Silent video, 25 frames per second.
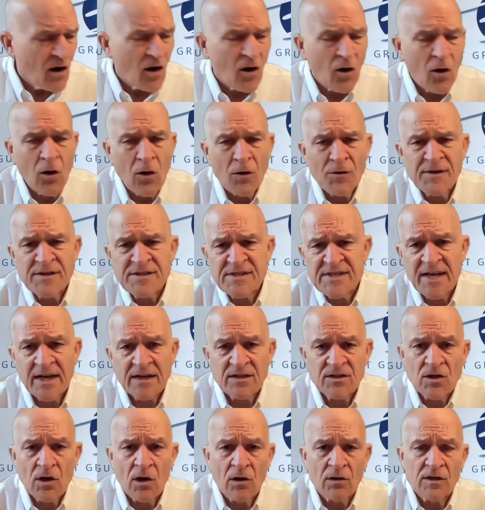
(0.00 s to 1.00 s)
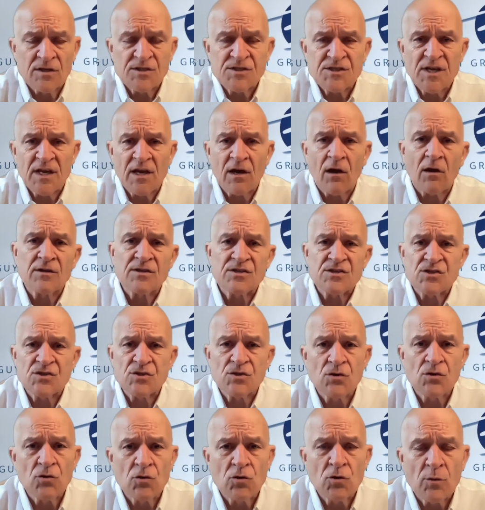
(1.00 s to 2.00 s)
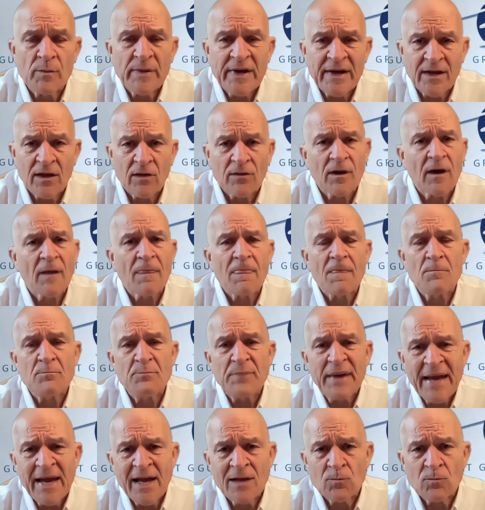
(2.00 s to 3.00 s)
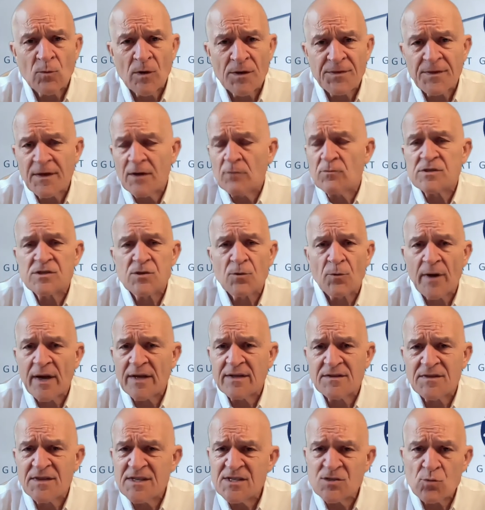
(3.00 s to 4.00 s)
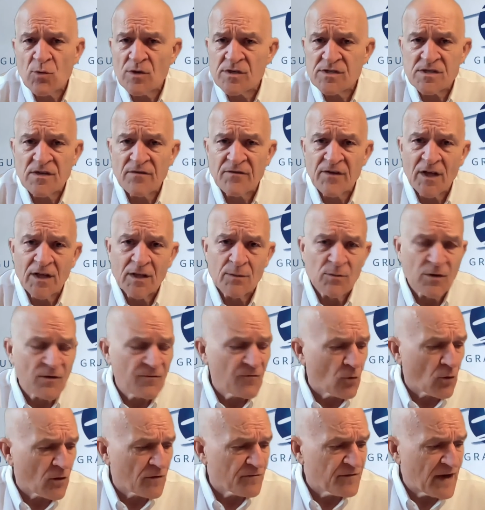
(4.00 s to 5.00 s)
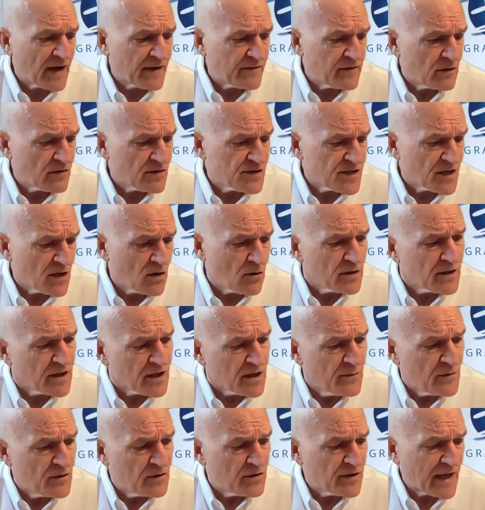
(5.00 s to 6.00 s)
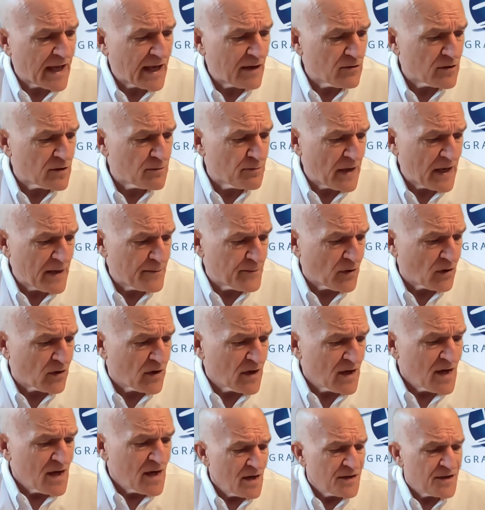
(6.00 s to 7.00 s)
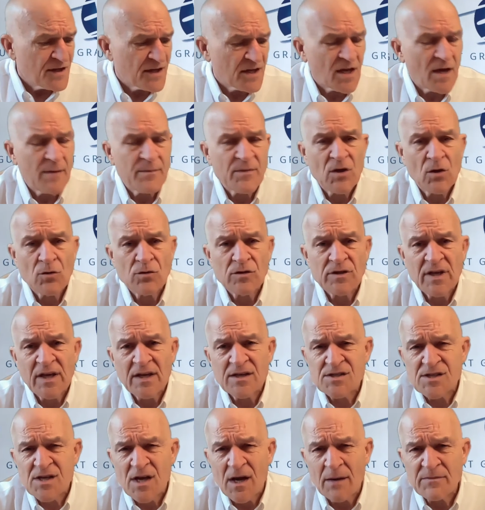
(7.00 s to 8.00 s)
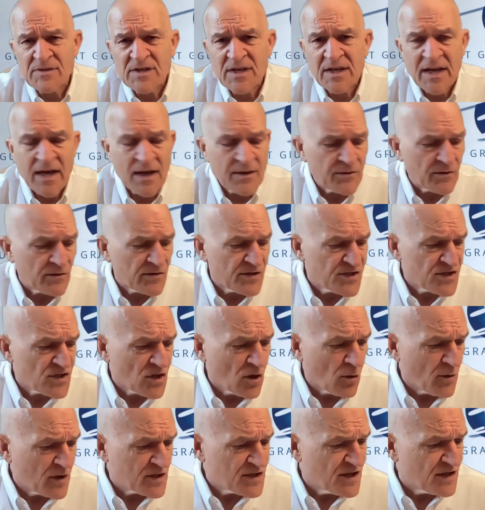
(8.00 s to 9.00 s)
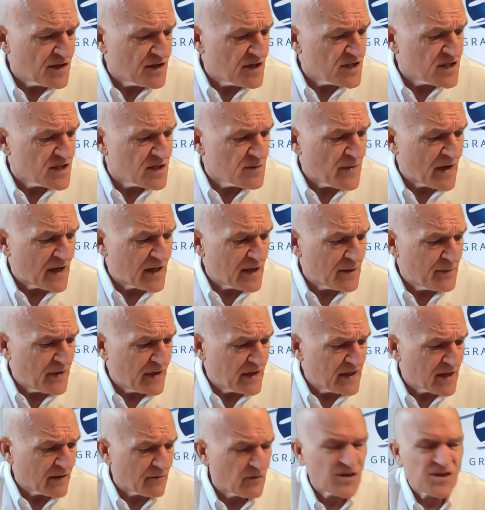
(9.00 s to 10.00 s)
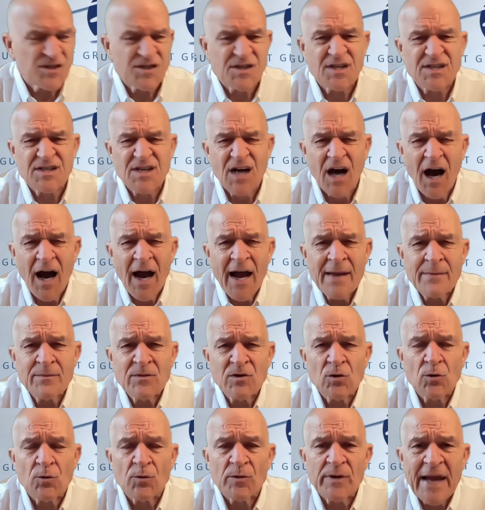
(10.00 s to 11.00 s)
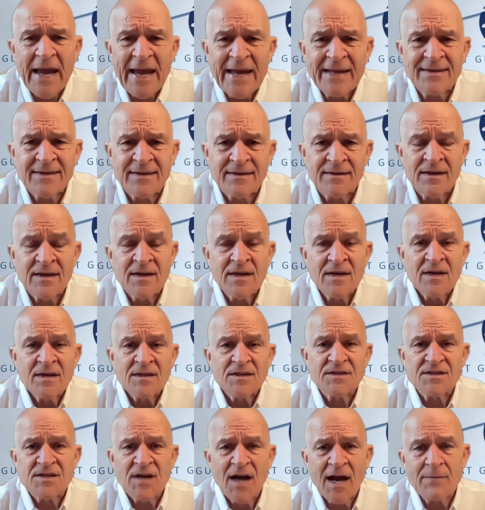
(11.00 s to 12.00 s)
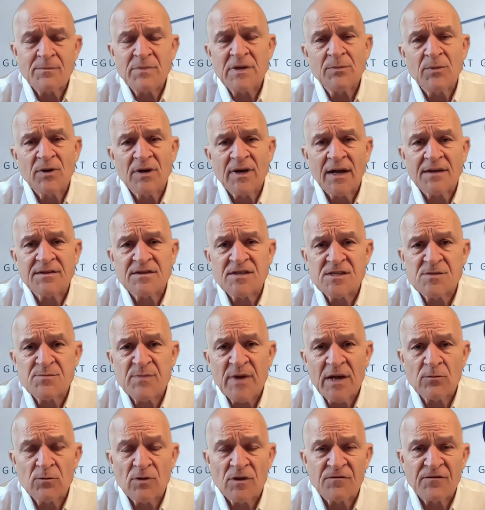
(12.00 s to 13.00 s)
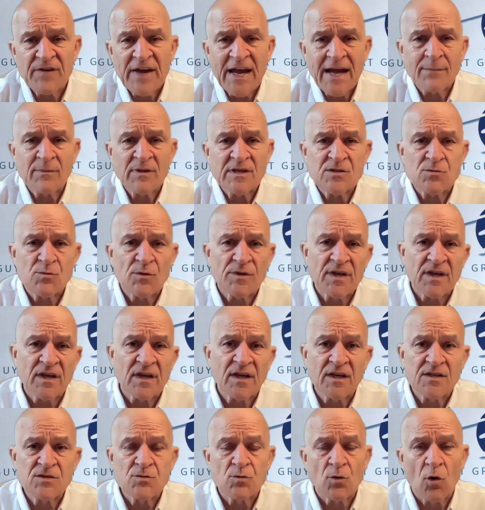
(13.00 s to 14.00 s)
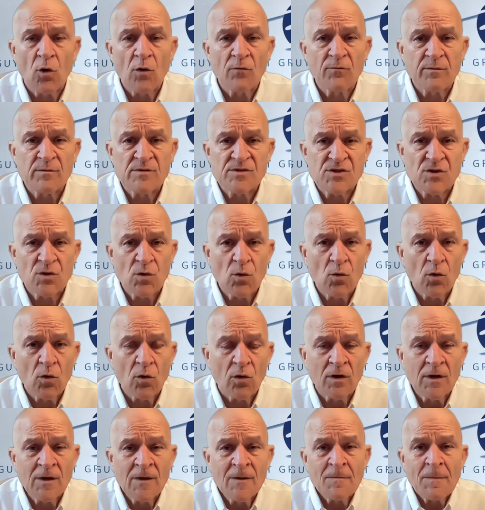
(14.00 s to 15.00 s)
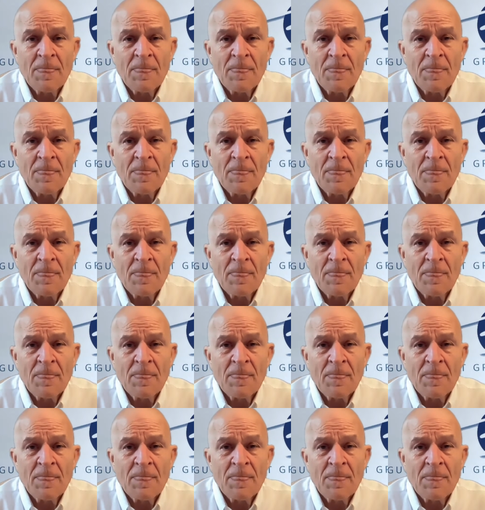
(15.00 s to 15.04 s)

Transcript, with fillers: All the technology on Zoom and on the bandwidth that was created, this wasn't available four or five years ago to communicate with people. The community has come together. So much of this has made a big difference. The time created, the time people got to spend with families when the kids were home from school.